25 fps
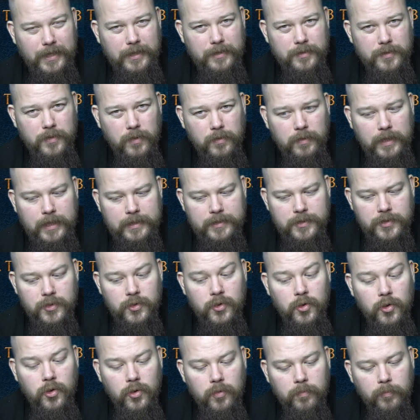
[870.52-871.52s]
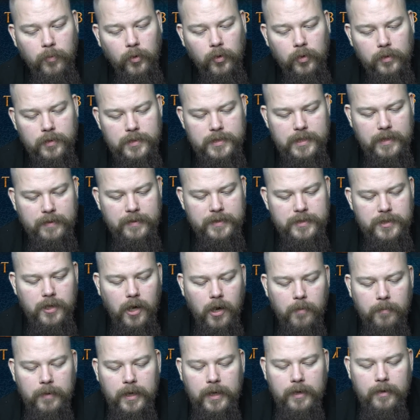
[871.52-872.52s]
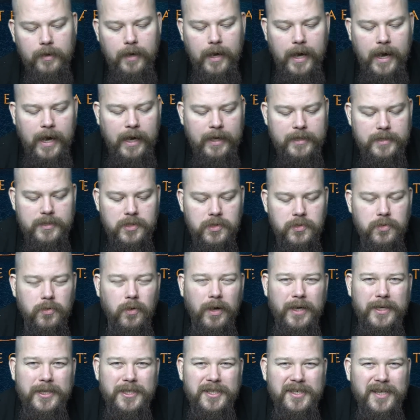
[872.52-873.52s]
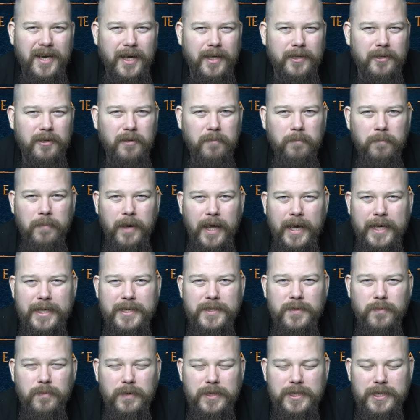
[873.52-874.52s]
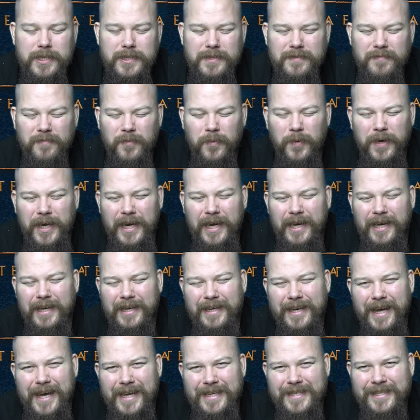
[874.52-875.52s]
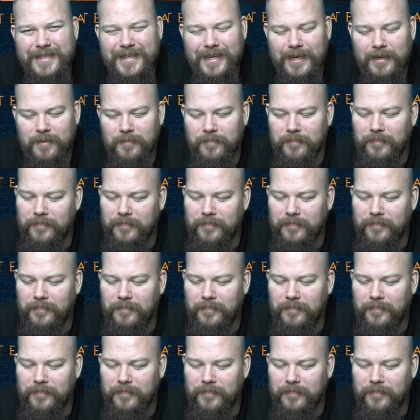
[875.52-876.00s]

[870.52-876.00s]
So that's 2 models in this army, access to Enchanted Blades, which is really nasty.